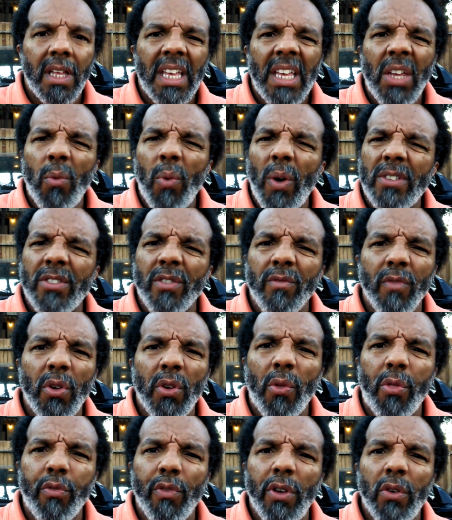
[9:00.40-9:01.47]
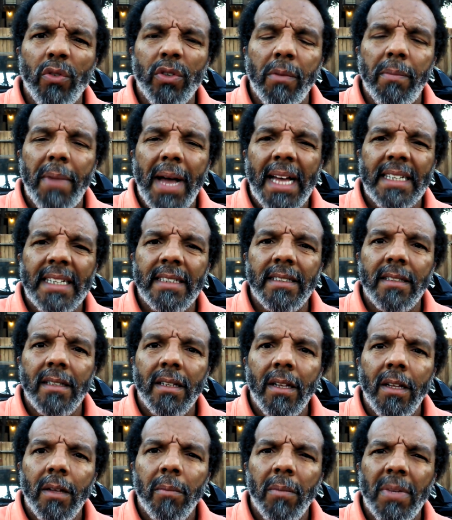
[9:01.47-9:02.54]
He wasn't real thrilled about it,
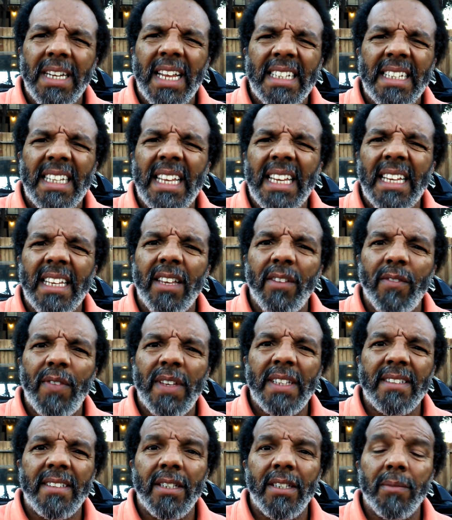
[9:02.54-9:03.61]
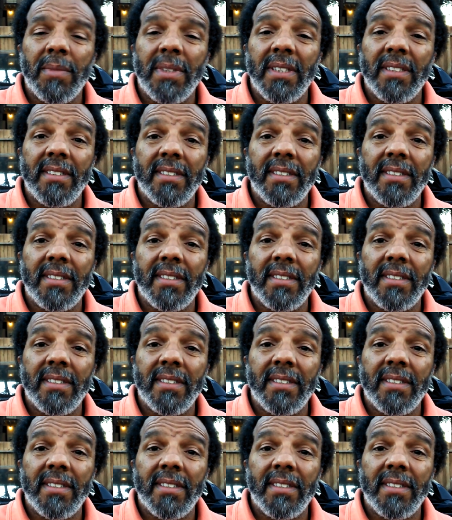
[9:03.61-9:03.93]
but I did convince him to